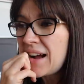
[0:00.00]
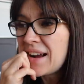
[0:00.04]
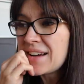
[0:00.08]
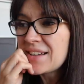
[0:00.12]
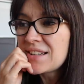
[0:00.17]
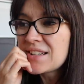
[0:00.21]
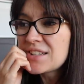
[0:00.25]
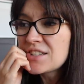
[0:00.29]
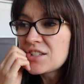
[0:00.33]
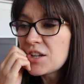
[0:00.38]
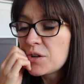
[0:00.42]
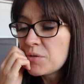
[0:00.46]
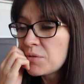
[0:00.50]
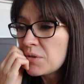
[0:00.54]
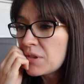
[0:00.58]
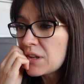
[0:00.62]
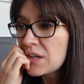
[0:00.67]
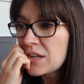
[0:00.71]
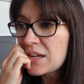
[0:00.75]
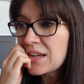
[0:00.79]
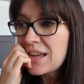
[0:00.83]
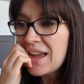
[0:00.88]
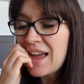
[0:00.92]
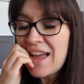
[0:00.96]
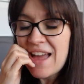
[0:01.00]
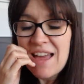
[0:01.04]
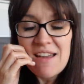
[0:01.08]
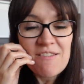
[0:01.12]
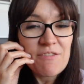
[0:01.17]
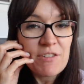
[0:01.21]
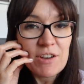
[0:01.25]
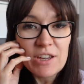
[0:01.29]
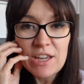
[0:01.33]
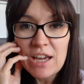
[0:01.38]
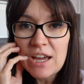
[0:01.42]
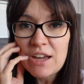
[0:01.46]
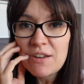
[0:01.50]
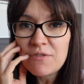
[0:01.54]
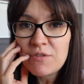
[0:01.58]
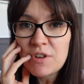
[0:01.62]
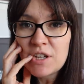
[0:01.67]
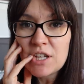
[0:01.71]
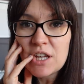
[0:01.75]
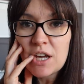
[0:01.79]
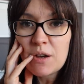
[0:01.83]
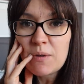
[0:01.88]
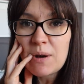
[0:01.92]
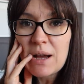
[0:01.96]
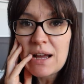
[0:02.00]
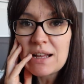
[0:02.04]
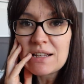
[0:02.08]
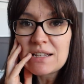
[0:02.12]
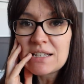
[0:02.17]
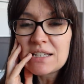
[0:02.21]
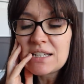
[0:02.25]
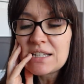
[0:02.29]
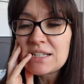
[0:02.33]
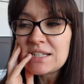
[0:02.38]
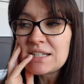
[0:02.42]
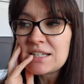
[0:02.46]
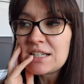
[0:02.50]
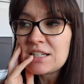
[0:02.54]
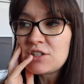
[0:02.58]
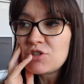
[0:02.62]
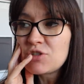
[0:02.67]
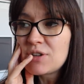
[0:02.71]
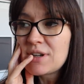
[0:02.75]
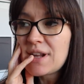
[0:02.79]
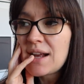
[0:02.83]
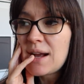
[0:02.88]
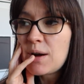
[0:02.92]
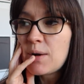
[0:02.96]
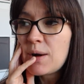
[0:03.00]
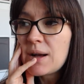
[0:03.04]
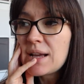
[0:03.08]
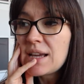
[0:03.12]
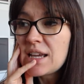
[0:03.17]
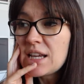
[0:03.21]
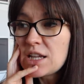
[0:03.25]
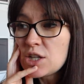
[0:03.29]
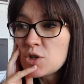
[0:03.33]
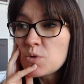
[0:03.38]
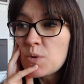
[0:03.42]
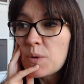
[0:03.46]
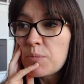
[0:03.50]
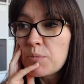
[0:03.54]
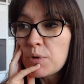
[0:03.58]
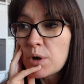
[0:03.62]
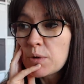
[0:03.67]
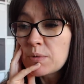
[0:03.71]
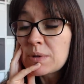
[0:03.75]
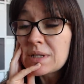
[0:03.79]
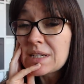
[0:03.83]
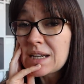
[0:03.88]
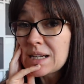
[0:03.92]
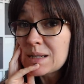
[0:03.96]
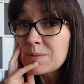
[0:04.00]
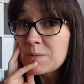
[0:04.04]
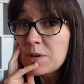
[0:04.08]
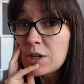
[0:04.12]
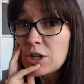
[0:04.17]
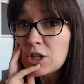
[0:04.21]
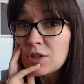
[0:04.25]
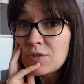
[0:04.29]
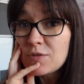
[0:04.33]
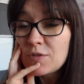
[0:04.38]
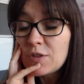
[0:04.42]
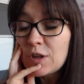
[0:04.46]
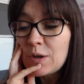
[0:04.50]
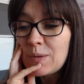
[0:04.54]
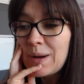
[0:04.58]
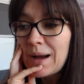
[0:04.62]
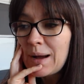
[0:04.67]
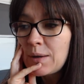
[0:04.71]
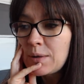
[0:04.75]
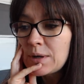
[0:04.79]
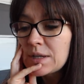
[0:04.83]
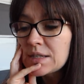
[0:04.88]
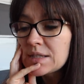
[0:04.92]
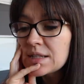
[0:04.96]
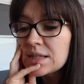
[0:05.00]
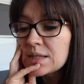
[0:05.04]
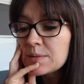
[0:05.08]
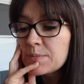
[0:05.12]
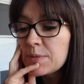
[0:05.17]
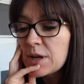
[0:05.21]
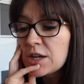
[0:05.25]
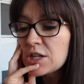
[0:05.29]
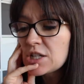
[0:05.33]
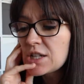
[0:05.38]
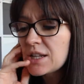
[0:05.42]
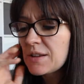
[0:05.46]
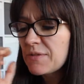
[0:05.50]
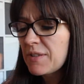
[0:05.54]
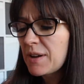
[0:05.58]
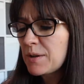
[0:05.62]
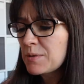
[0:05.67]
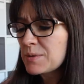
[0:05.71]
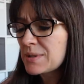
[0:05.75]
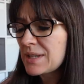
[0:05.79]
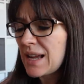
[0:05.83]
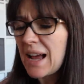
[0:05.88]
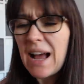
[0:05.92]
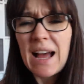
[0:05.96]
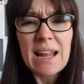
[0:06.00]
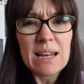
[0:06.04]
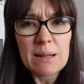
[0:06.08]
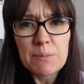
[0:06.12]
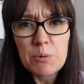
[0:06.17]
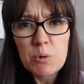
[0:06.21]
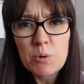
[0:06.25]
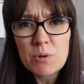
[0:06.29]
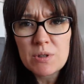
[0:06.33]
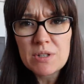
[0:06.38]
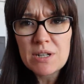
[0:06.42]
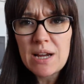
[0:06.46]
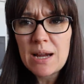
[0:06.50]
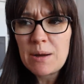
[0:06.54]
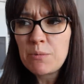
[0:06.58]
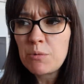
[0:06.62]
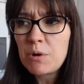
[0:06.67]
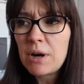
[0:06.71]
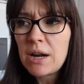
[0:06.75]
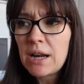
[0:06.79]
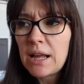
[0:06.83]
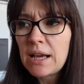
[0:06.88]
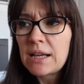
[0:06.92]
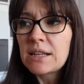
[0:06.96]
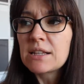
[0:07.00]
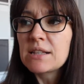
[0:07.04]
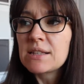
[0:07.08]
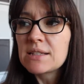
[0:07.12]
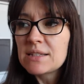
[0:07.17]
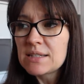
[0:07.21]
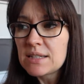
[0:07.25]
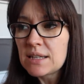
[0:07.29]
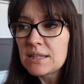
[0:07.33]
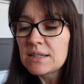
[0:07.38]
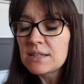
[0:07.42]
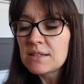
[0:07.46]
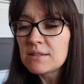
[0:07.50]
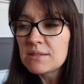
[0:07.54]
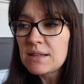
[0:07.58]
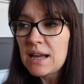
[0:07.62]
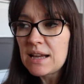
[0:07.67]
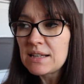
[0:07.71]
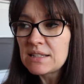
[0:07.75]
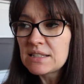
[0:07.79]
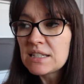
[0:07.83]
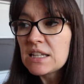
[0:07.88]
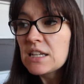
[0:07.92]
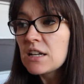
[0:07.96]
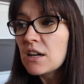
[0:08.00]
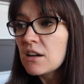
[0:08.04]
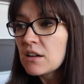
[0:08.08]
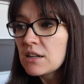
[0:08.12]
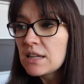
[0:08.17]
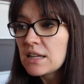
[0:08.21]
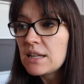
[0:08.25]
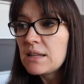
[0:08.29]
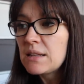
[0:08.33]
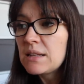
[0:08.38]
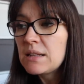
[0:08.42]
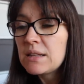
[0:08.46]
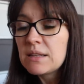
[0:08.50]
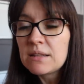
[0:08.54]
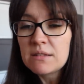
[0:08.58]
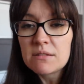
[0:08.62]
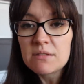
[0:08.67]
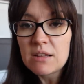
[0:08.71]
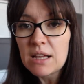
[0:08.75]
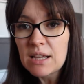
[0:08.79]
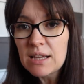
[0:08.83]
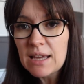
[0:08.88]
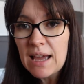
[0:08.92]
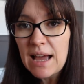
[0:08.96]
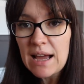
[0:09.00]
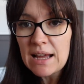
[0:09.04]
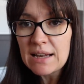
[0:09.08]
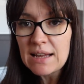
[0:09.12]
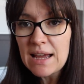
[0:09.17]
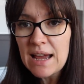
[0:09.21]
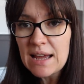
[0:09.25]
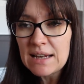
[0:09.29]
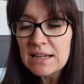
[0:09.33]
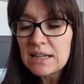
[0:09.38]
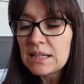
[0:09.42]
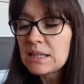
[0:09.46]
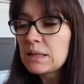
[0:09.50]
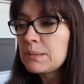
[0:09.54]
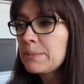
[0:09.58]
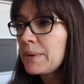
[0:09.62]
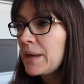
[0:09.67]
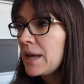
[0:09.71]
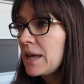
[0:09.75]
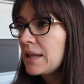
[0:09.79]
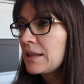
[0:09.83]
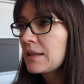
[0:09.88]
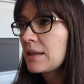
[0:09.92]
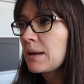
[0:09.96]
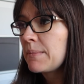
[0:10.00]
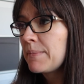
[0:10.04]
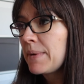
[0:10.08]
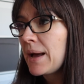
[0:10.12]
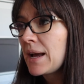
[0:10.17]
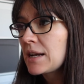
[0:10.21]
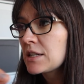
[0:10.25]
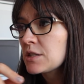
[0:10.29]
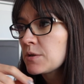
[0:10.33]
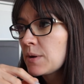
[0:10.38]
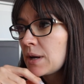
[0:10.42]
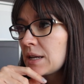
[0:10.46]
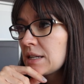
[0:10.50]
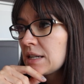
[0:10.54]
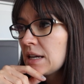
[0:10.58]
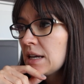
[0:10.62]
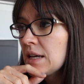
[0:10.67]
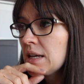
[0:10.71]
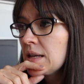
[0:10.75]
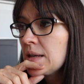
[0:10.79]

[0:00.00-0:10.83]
I don't think I ever get a video edited in under an hour. Each one probably takes me a good few hours, especially if I was to add up all the time where I like stick this SD card in and like edit a little bit and come back to it.